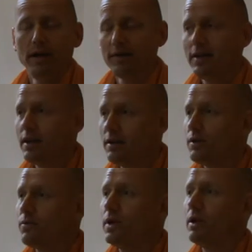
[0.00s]
See, this
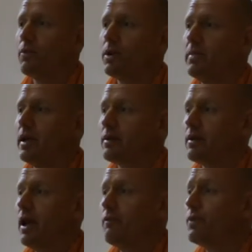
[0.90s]
is really what makes
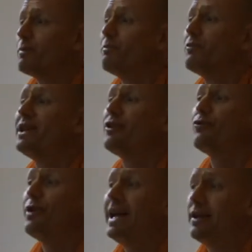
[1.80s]
life, what
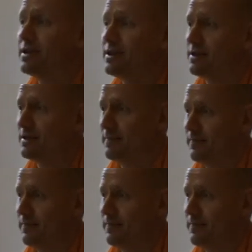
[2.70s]
degrades us.